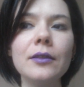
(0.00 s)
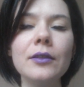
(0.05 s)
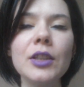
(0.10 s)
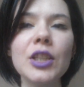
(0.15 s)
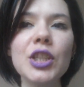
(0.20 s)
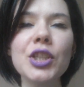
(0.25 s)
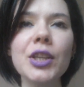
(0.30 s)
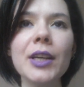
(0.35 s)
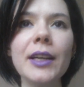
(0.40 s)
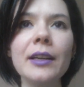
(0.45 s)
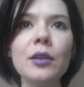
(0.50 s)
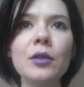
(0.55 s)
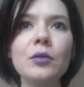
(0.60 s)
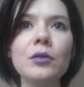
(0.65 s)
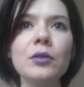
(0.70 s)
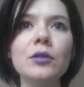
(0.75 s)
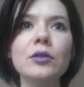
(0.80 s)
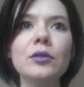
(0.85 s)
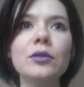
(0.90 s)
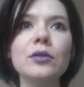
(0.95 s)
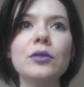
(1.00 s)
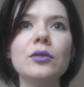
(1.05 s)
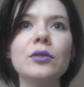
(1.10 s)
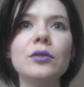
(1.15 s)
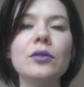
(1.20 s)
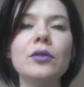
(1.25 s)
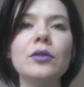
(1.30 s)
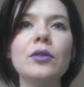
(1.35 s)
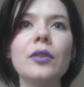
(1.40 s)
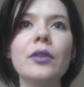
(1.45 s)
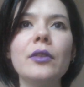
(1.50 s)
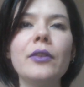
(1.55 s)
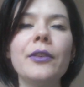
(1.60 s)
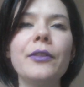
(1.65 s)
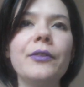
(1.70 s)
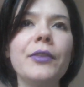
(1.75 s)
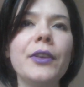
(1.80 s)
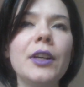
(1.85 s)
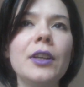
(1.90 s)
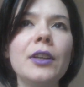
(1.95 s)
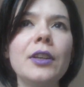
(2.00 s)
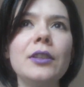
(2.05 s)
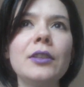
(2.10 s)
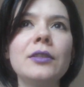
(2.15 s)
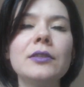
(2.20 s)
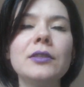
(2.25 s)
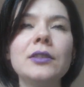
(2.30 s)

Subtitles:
the shadow, the fear,